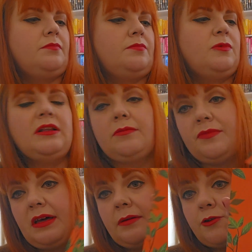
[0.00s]
Well,
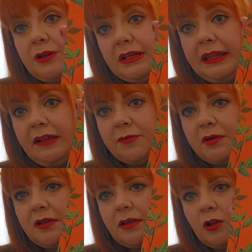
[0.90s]
they're green leaves
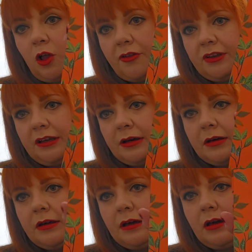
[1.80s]
but glossy
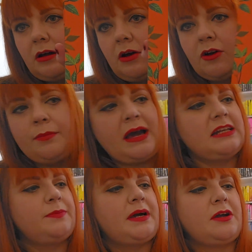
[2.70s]
on a
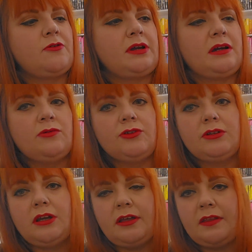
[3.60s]
matte background,
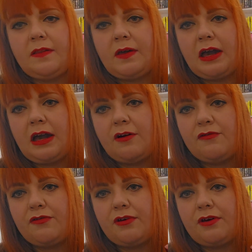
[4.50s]
and then they have
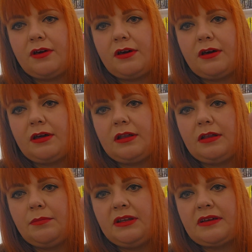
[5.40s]

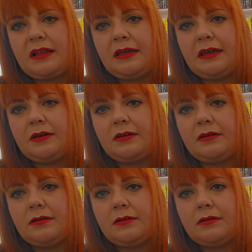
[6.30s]
metallic
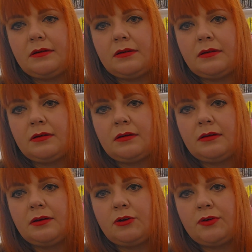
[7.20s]

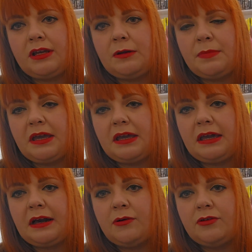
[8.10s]
green picking
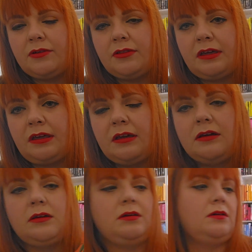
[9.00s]
out the
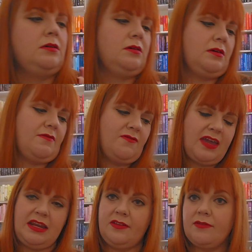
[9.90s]

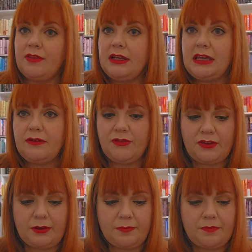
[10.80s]
veins of the
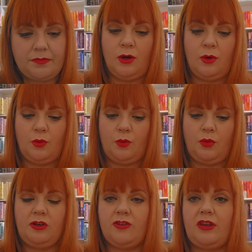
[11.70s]
leaves. We just